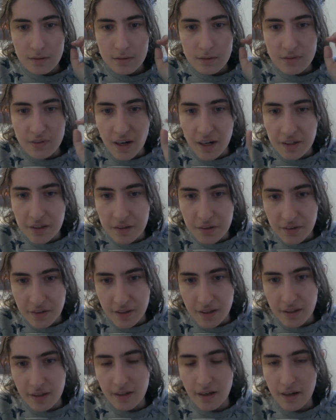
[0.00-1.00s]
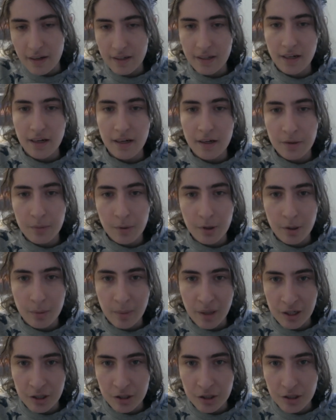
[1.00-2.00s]
Final thing I kind of want to
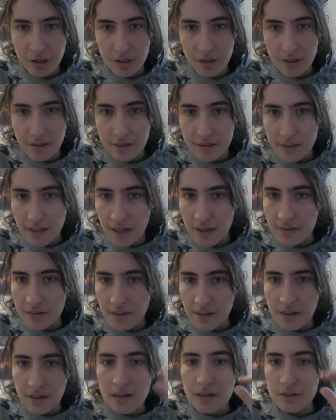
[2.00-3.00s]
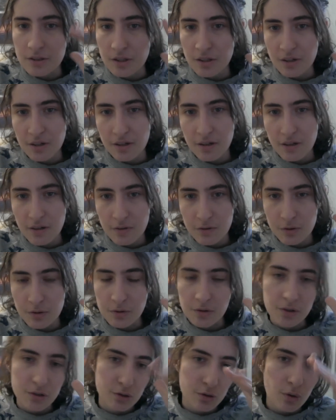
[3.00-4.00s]
mention is that the alternative
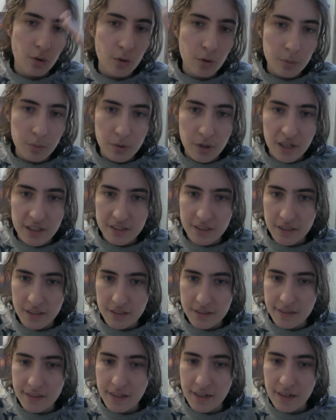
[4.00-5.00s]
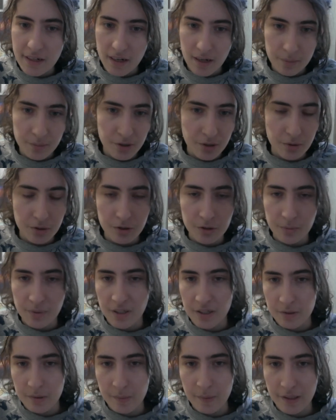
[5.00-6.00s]
to this whole process that I'm going to be
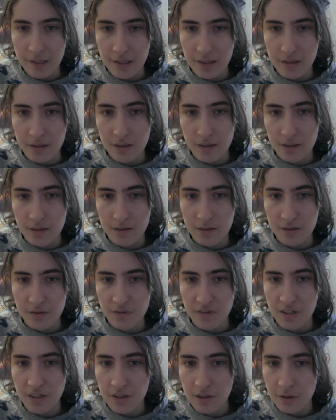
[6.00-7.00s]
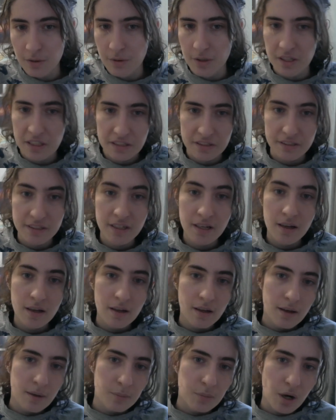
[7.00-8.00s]
explaining in this video is
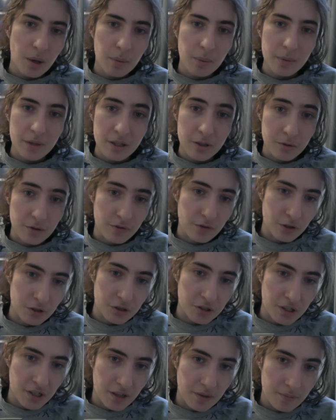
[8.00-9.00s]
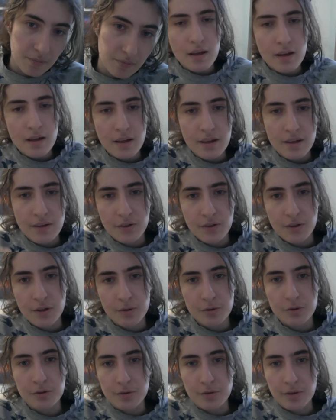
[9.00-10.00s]
probably university. If you
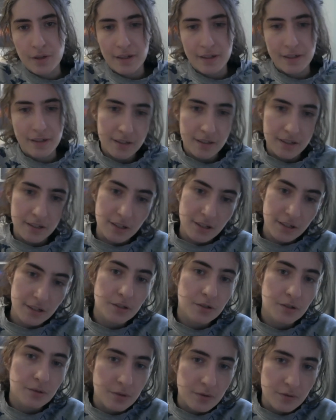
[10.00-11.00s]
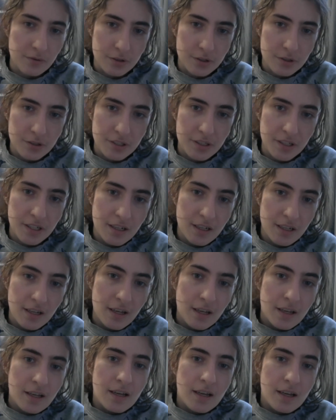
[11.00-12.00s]
go to like a good university,
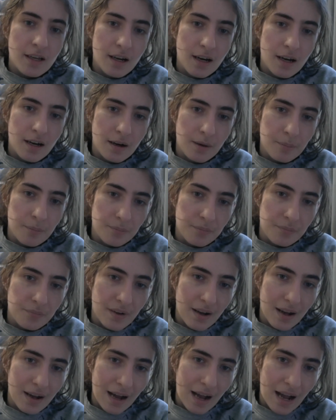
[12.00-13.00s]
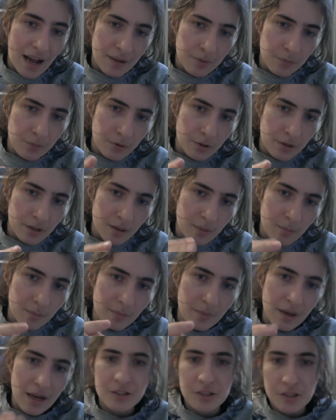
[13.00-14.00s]
I would
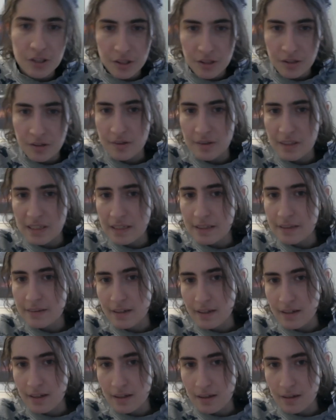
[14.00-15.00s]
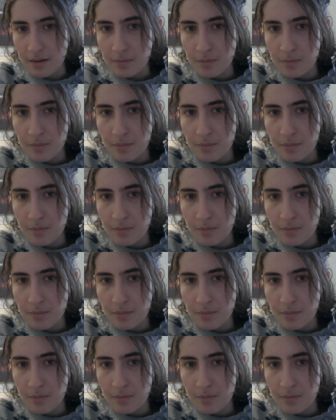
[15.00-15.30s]
imagine that they